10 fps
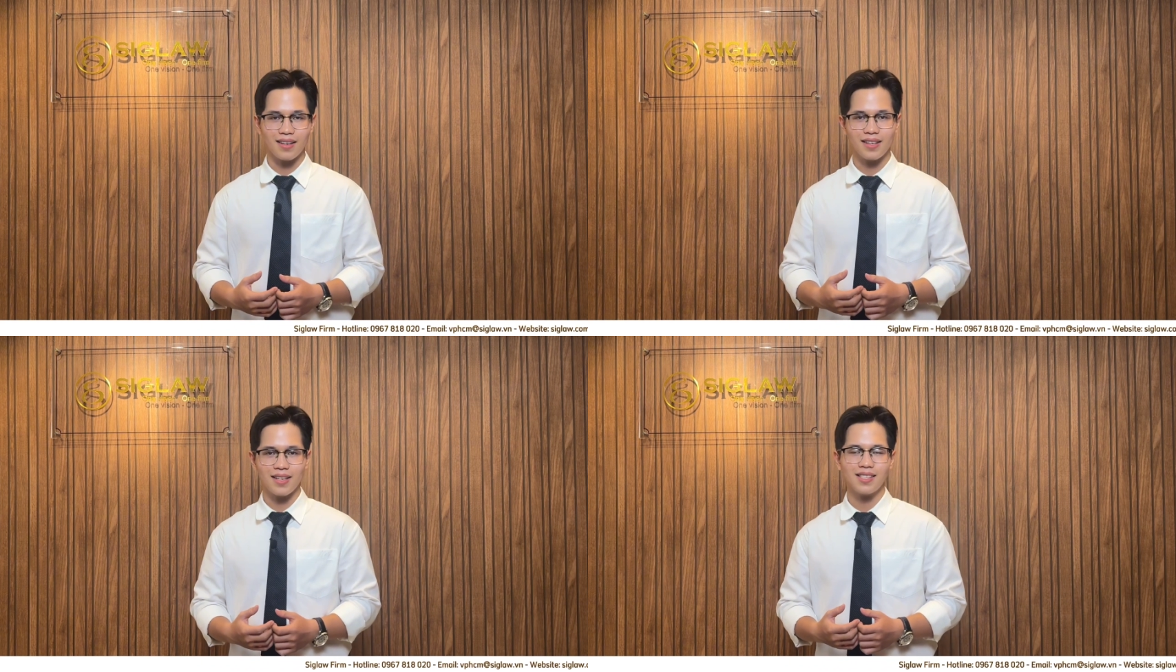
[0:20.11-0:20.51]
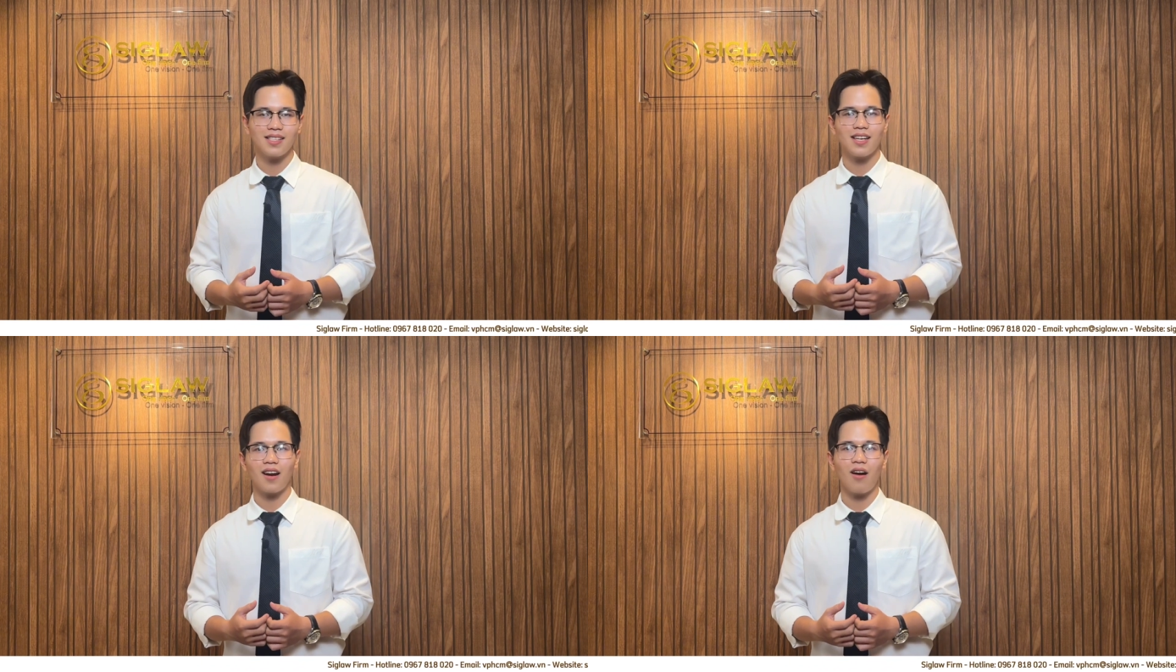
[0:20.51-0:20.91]
this is
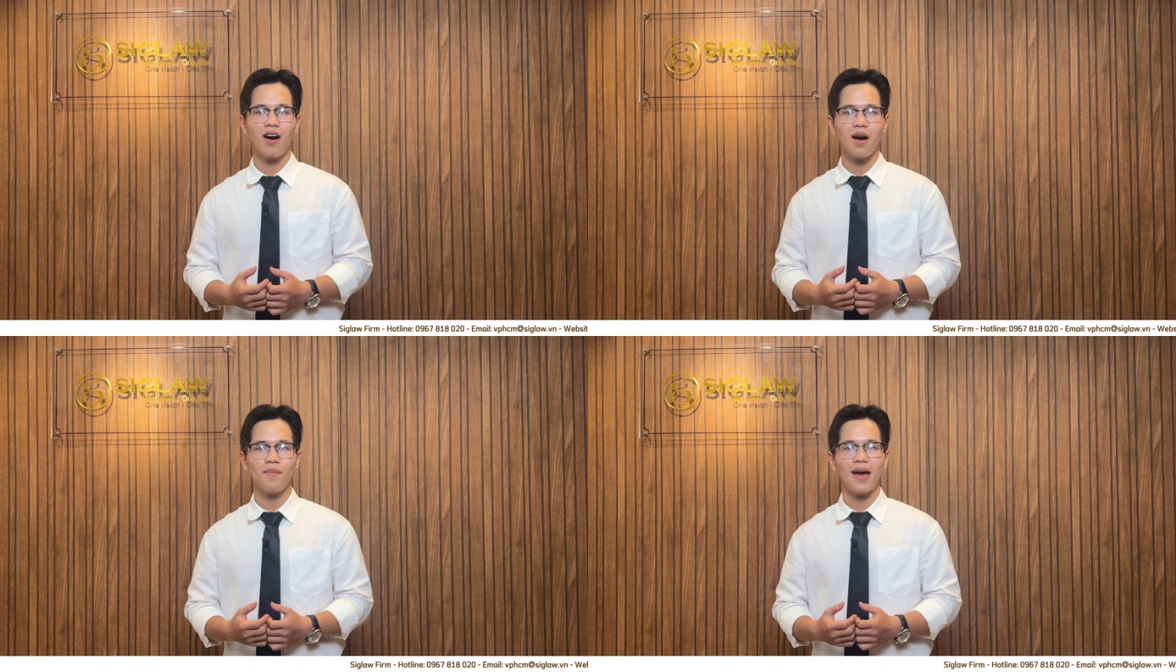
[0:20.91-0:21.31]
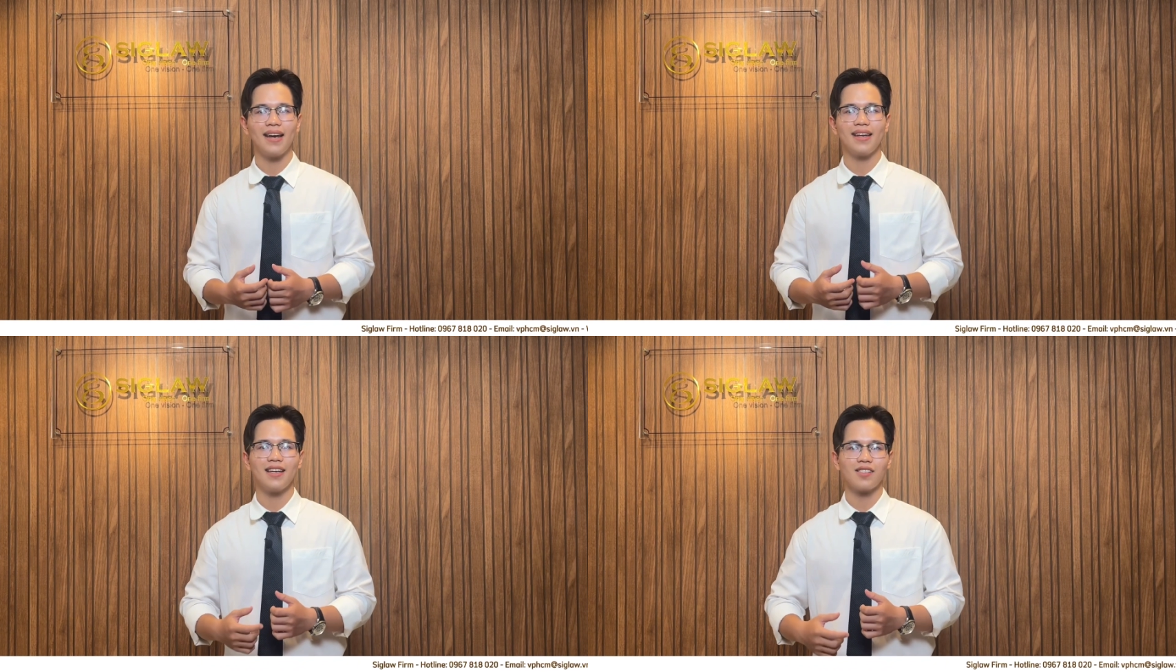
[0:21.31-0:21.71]
Siglaw Hub, and
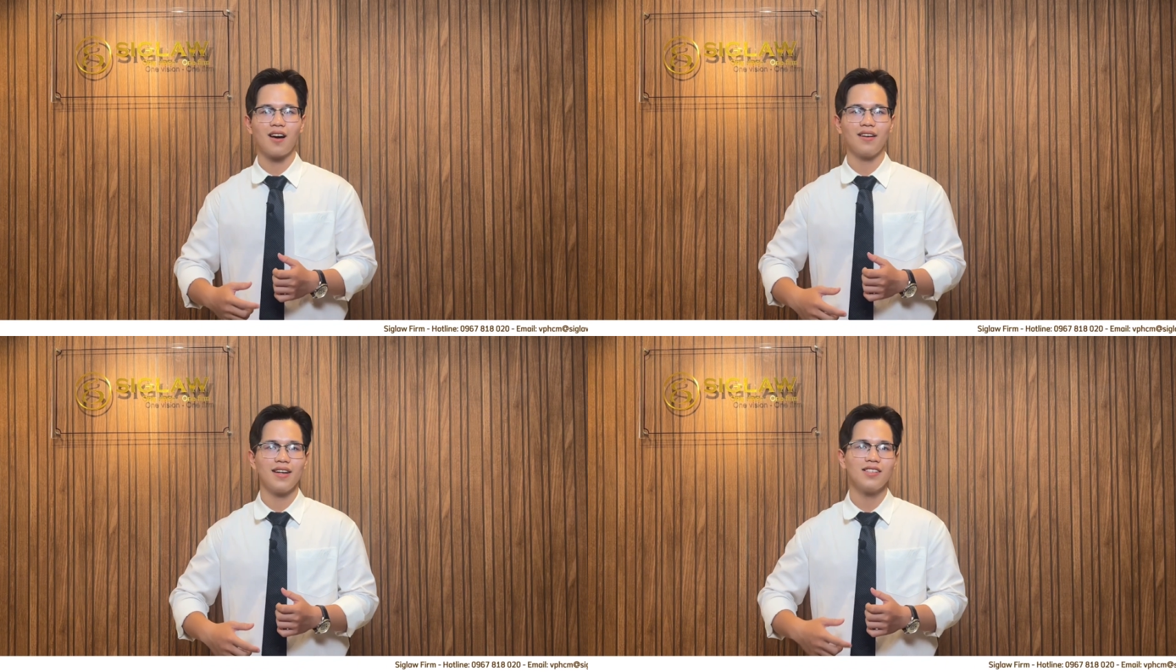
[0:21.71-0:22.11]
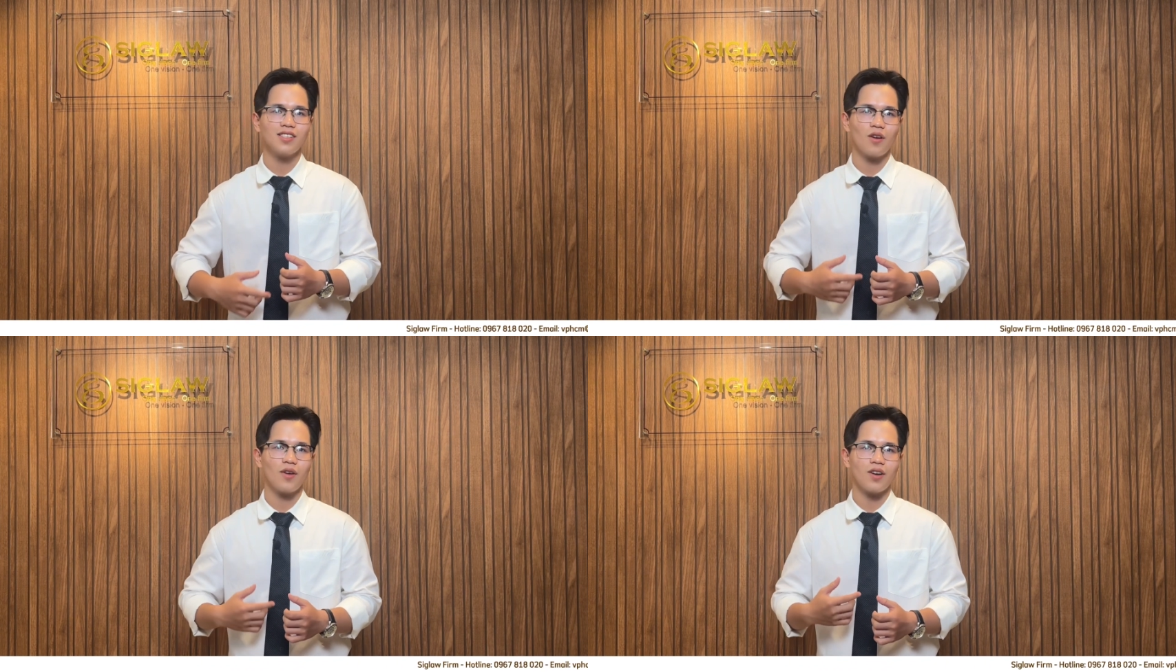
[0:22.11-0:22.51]
these are the
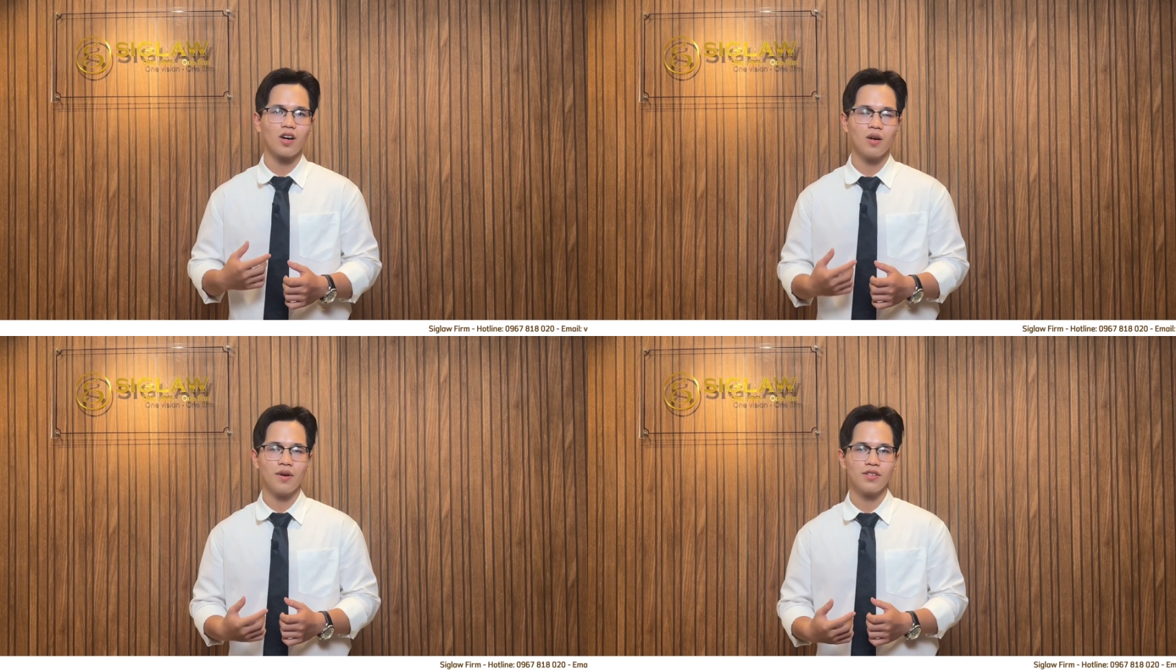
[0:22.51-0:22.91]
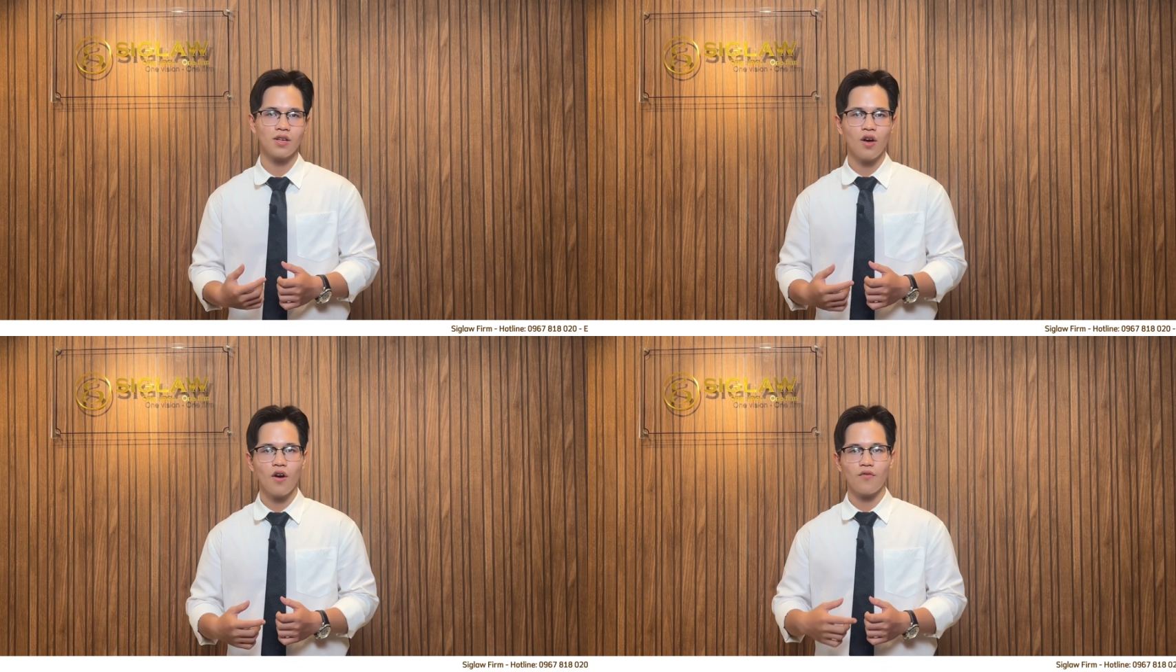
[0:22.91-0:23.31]
necessary documents
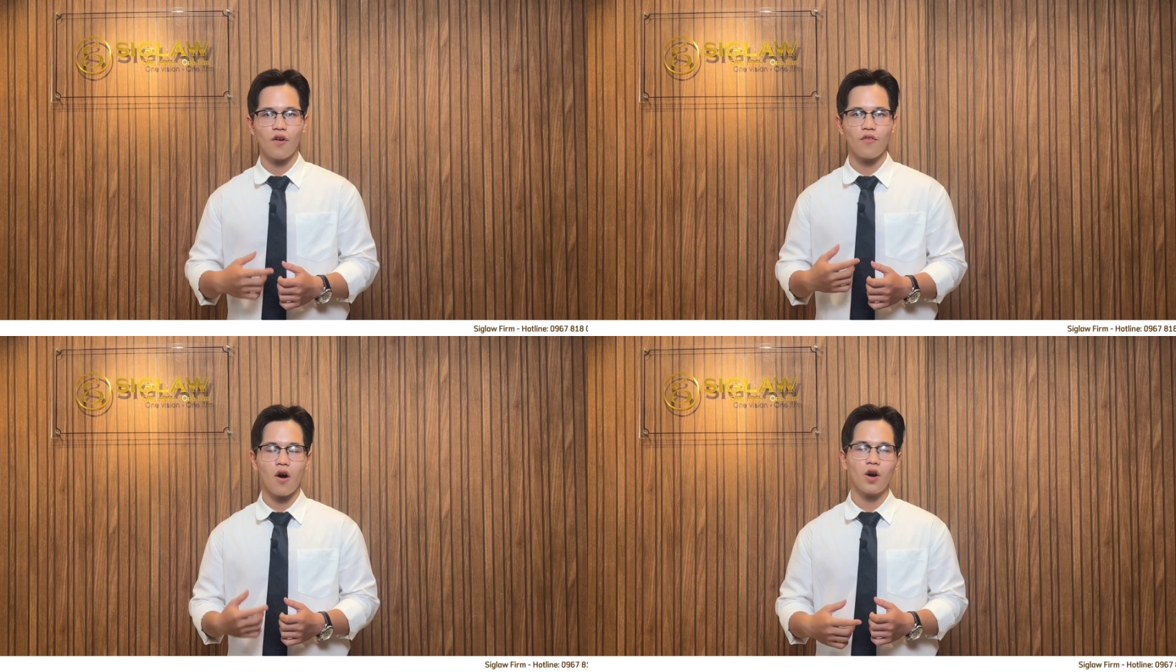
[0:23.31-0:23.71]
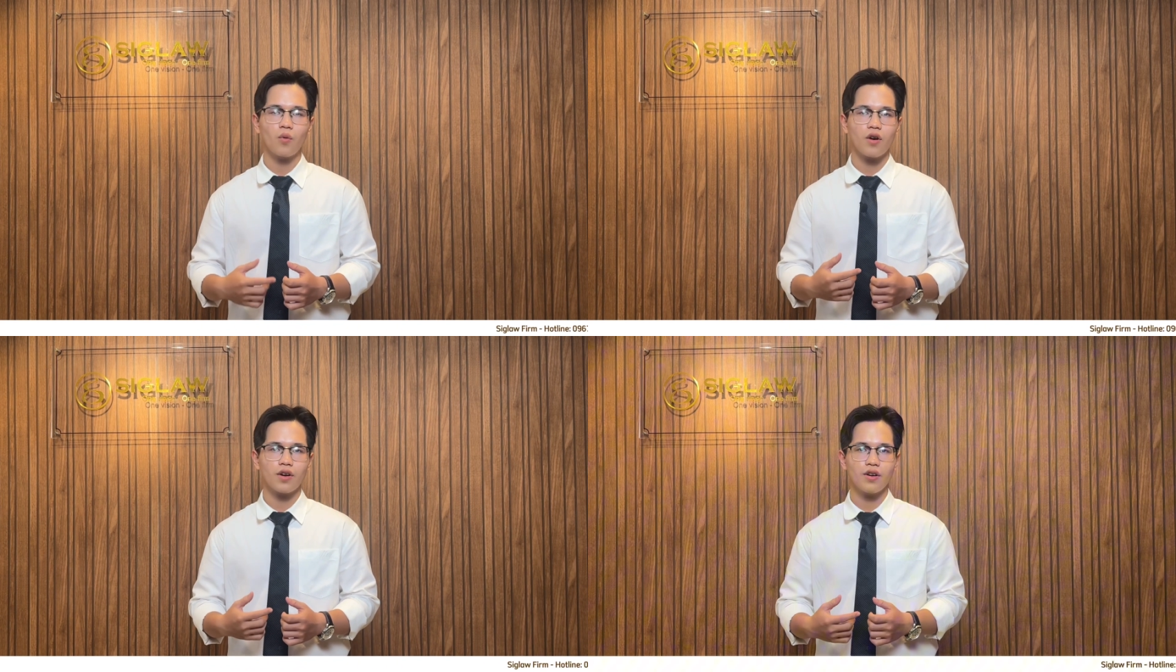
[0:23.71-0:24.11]
for foreign
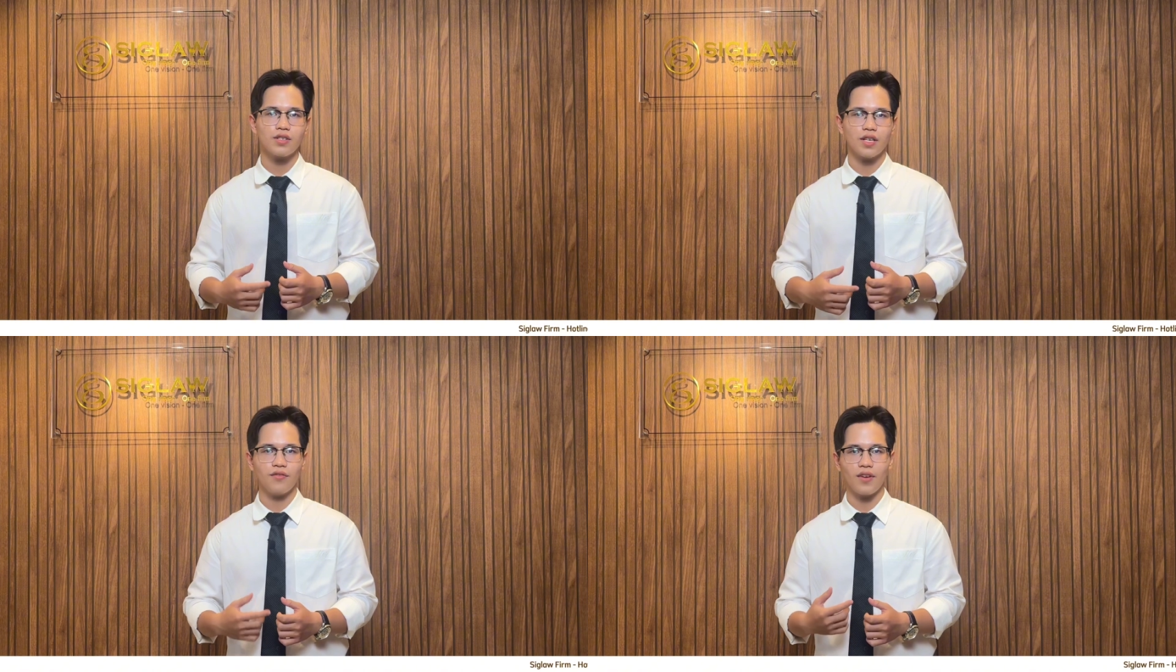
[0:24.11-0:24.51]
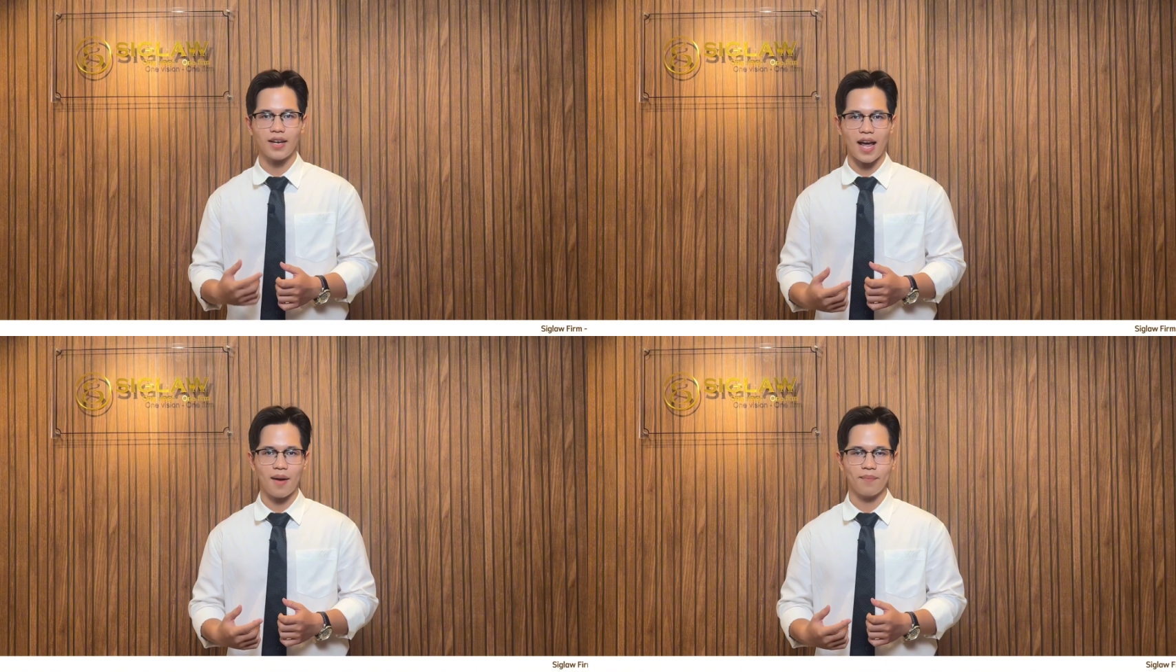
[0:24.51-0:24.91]
workers in Vietnam.